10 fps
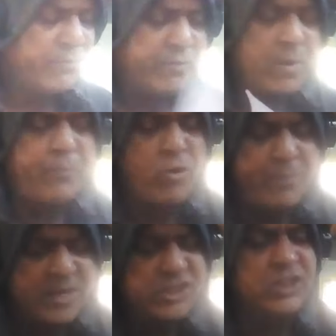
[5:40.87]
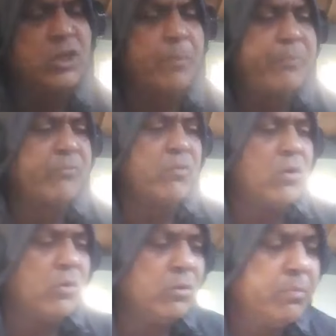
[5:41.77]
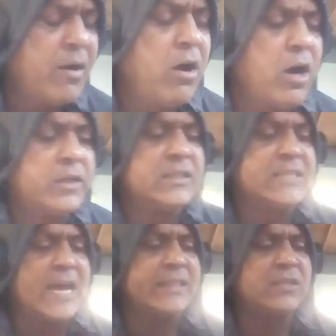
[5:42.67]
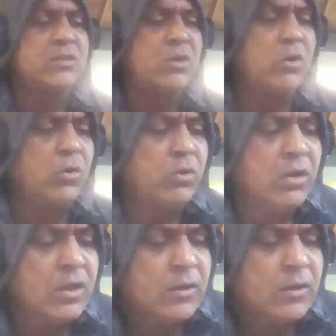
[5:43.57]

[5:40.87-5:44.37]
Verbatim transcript: Fuck probation or parole. My heart is hot and cold.